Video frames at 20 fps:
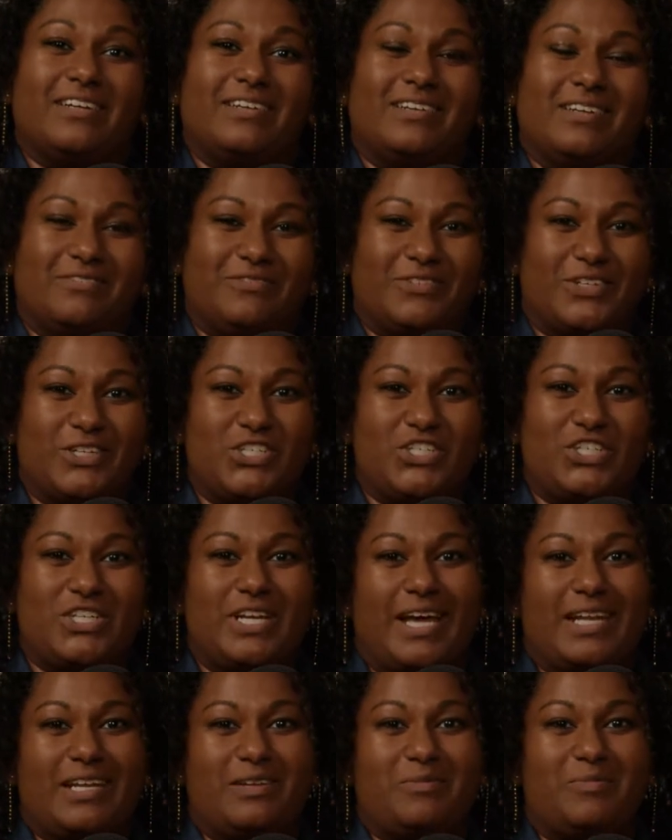at First
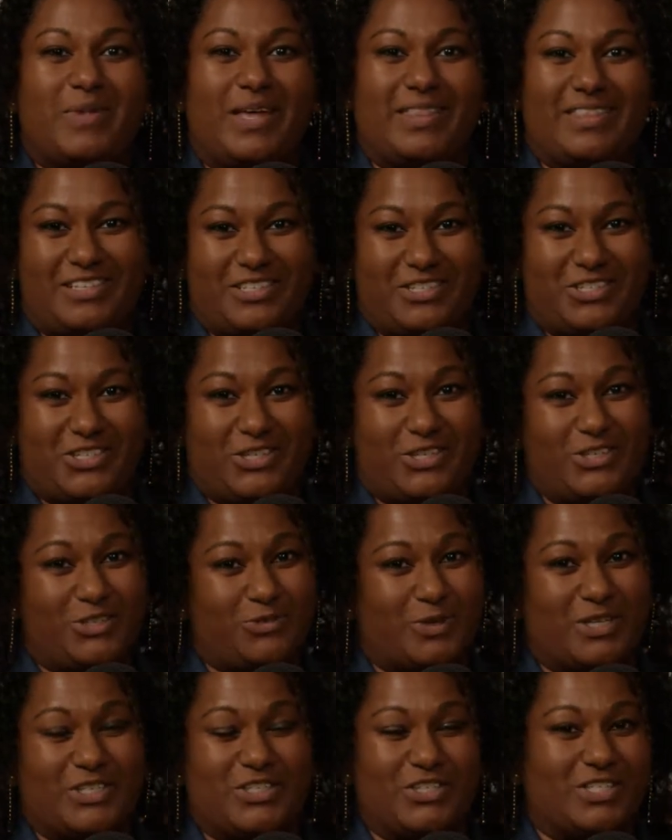United Methodist
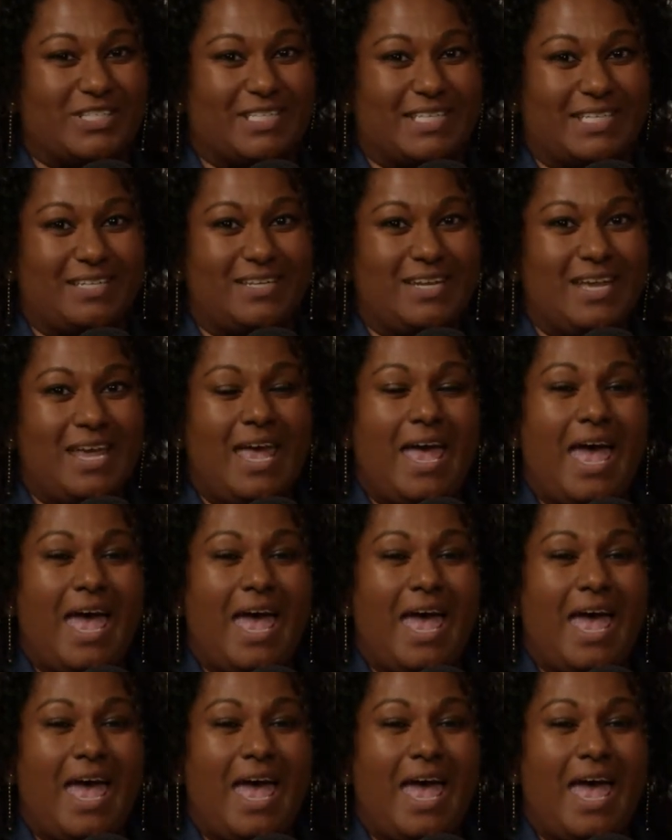Church Richardson,